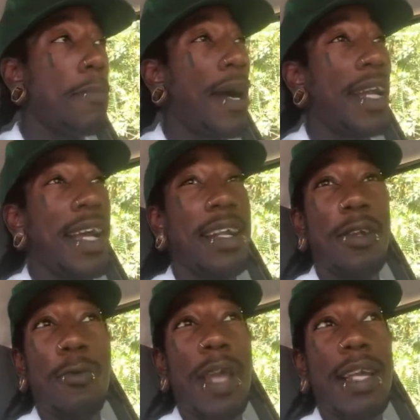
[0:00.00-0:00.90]
By the end
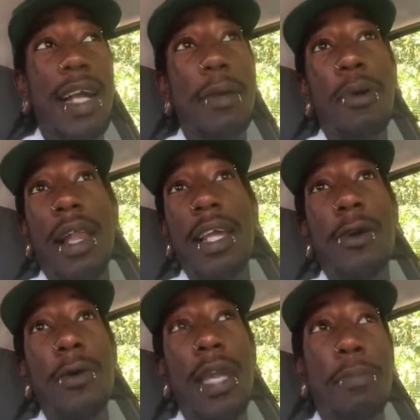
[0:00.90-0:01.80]
of the week, I can probably
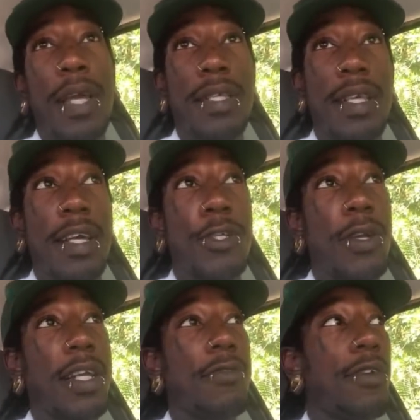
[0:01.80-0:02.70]
go get pizza and
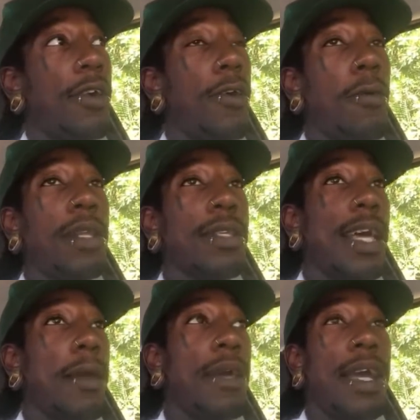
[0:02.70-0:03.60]
drinks for
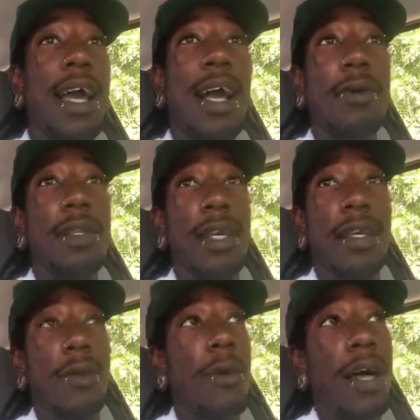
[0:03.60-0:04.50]
the homeless like me
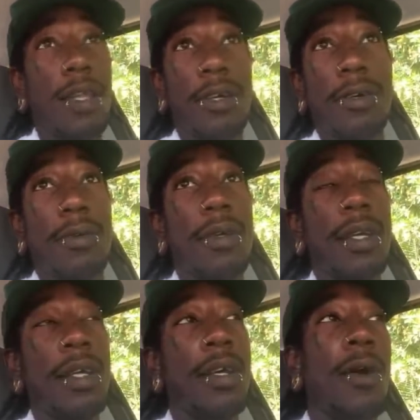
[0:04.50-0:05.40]
and Al did a while
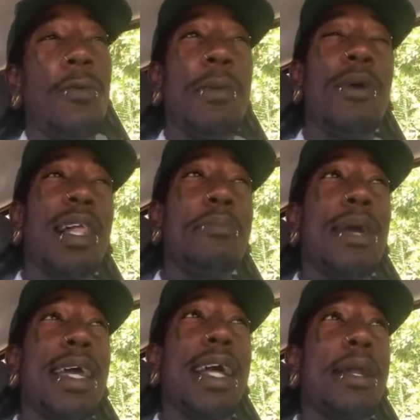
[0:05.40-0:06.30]
ago we
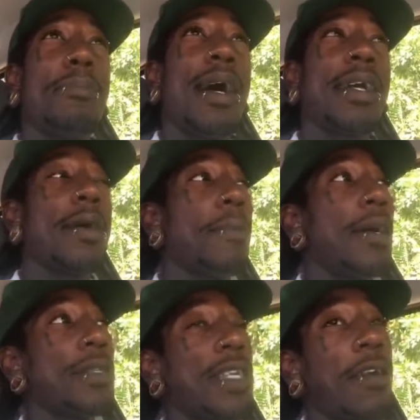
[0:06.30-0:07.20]
probably paid out of
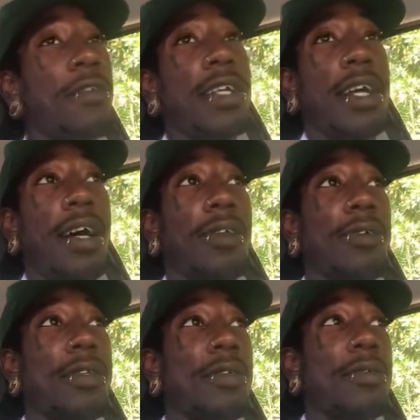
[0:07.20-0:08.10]
pocket about
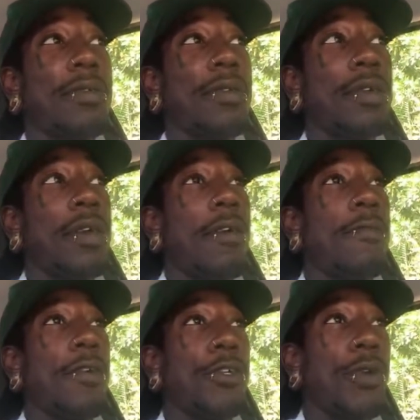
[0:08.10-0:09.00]
$70
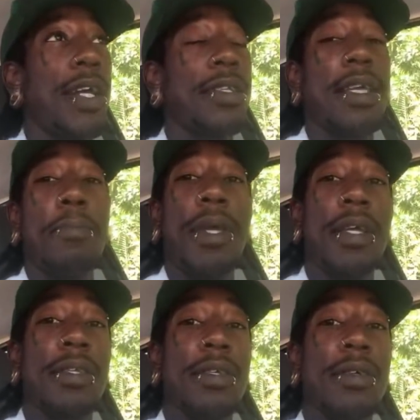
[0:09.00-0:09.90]
for drinks and
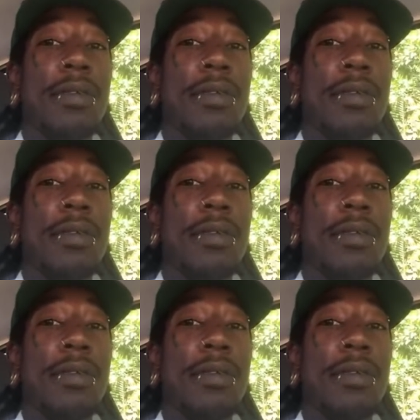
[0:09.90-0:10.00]
pizza.